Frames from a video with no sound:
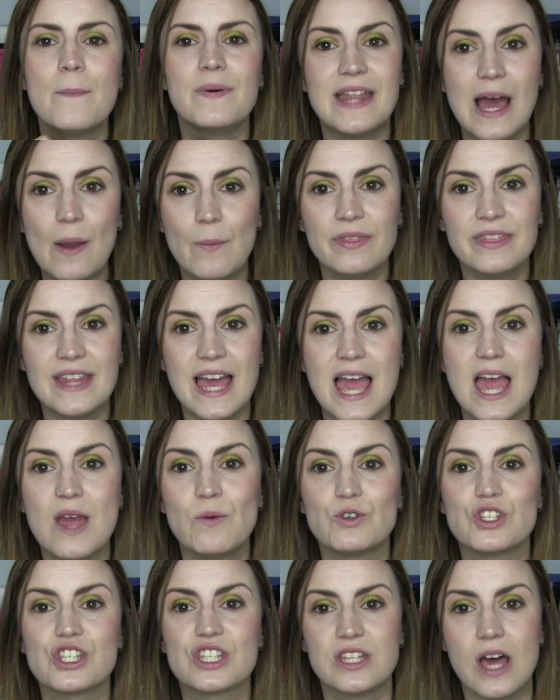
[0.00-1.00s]
but that one there
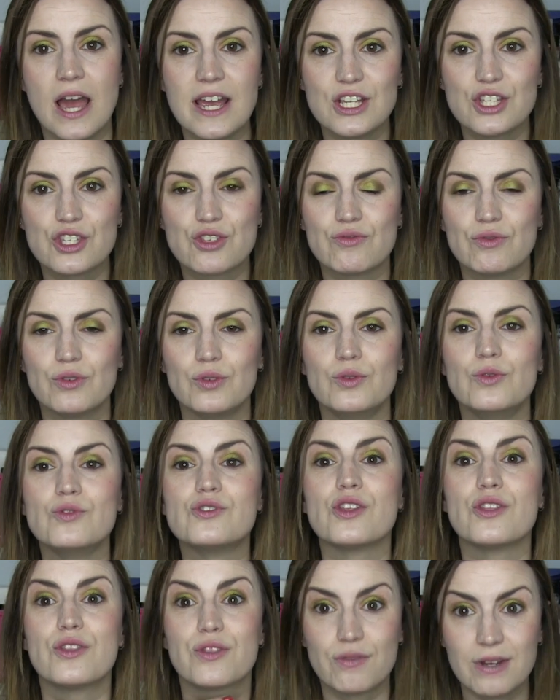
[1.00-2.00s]
was science
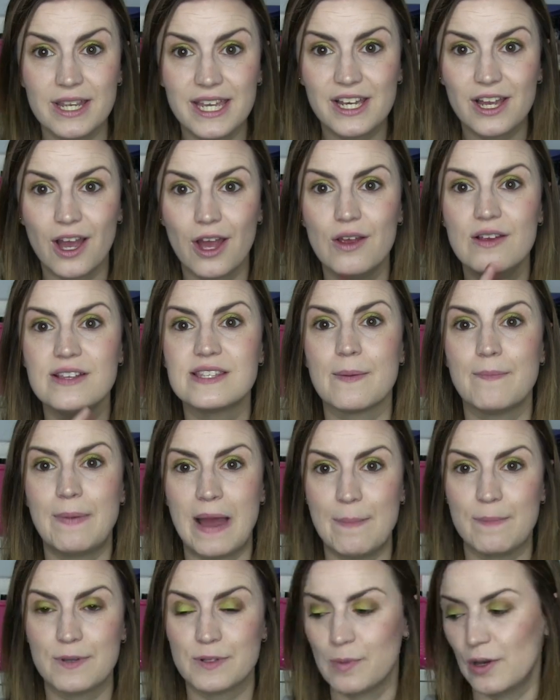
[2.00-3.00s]
rules, three coats, pampered